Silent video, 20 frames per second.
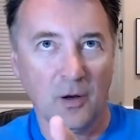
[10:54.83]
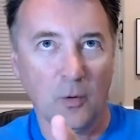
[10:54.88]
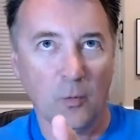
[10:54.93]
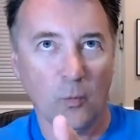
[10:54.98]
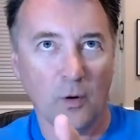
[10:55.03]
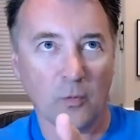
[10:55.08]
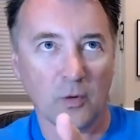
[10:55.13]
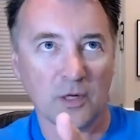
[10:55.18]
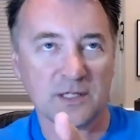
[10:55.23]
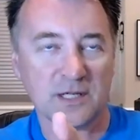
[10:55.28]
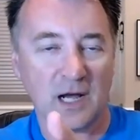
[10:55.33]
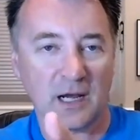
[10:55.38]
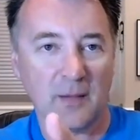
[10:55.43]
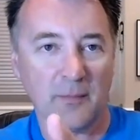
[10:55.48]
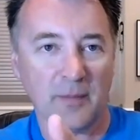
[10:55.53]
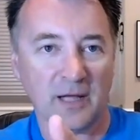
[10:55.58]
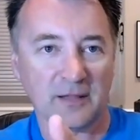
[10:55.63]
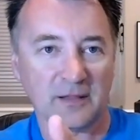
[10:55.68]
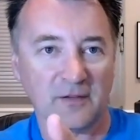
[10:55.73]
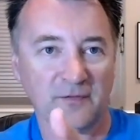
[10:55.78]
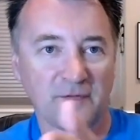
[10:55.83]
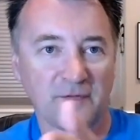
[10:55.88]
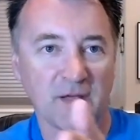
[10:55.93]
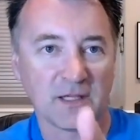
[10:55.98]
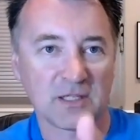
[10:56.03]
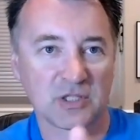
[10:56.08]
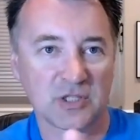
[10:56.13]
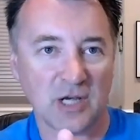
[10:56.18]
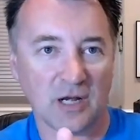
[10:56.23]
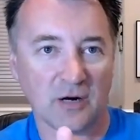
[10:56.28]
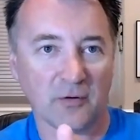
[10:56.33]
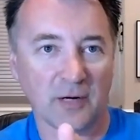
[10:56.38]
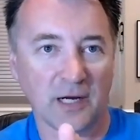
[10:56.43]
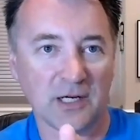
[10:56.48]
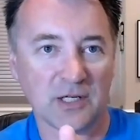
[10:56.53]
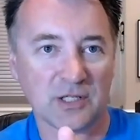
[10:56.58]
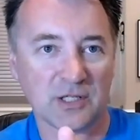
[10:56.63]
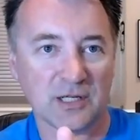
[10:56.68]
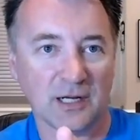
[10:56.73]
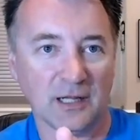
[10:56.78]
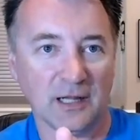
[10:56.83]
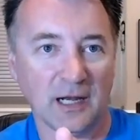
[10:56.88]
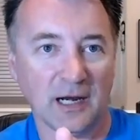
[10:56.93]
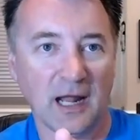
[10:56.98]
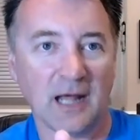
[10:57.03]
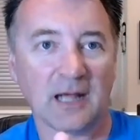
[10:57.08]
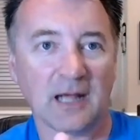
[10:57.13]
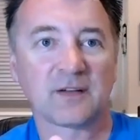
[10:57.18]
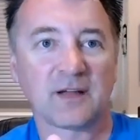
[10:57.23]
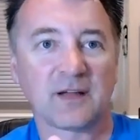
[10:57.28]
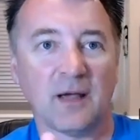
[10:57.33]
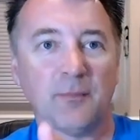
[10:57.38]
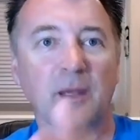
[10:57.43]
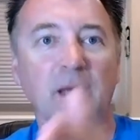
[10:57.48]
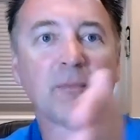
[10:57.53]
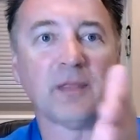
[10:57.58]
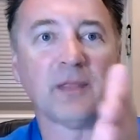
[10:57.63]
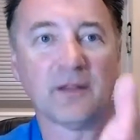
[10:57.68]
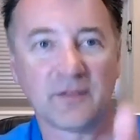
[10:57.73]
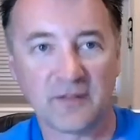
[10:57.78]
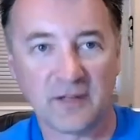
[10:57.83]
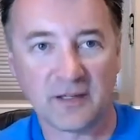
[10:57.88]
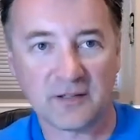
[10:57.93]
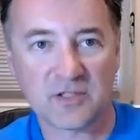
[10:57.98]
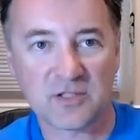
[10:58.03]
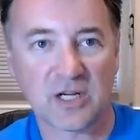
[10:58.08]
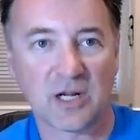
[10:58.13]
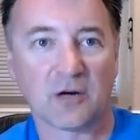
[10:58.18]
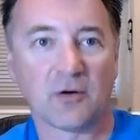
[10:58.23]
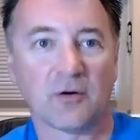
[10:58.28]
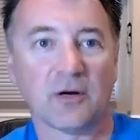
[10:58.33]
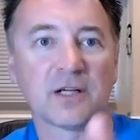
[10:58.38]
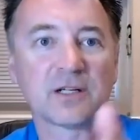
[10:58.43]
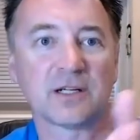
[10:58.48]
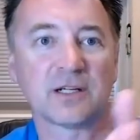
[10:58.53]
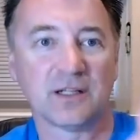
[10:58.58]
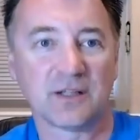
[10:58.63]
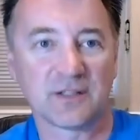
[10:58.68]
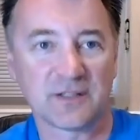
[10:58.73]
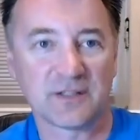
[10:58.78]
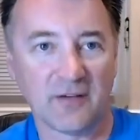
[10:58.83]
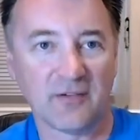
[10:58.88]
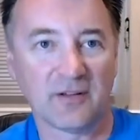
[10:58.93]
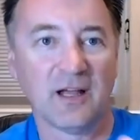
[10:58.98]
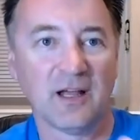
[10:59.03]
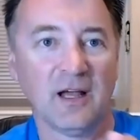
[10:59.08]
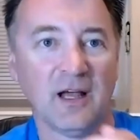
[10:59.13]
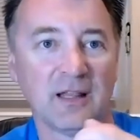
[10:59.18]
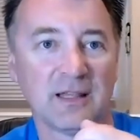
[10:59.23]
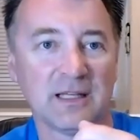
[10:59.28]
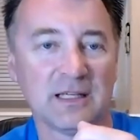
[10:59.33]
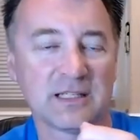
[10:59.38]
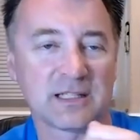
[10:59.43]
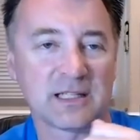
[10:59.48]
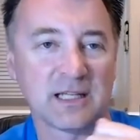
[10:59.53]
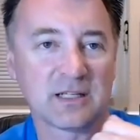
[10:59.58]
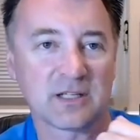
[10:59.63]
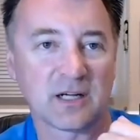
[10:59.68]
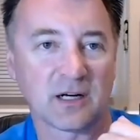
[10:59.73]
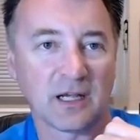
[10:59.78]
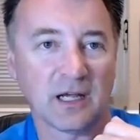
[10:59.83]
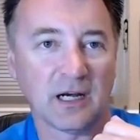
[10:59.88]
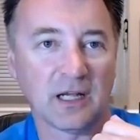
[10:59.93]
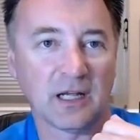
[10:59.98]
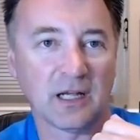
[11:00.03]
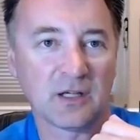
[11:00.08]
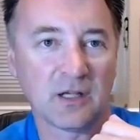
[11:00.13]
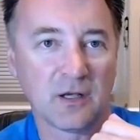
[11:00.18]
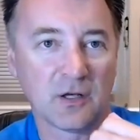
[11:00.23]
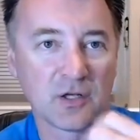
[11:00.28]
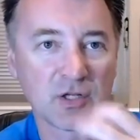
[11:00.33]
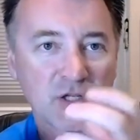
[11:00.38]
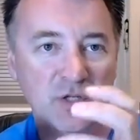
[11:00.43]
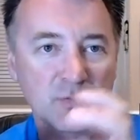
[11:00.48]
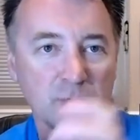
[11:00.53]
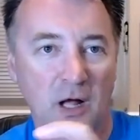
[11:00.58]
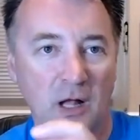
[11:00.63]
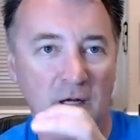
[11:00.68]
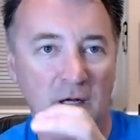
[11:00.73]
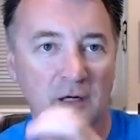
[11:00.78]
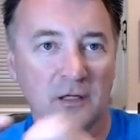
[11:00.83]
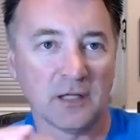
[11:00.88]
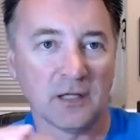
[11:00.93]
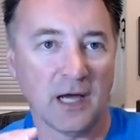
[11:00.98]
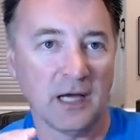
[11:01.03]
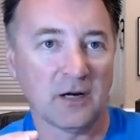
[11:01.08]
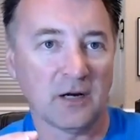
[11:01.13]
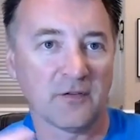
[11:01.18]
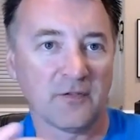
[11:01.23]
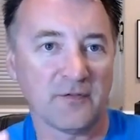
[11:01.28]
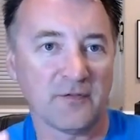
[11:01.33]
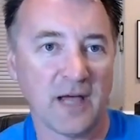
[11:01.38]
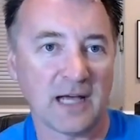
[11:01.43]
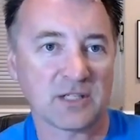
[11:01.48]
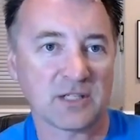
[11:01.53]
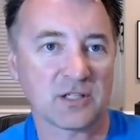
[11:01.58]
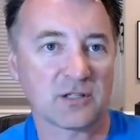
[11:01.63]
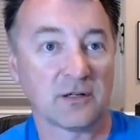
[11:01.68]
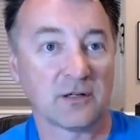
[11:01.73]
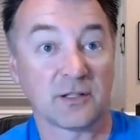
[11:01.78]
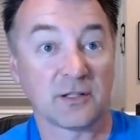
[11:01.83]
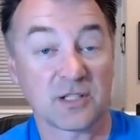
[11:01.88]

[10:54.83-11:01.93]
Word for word: when we're talking about the fifth generation and the next time maybe the sixth generation so these things are getting smaller lighter faster and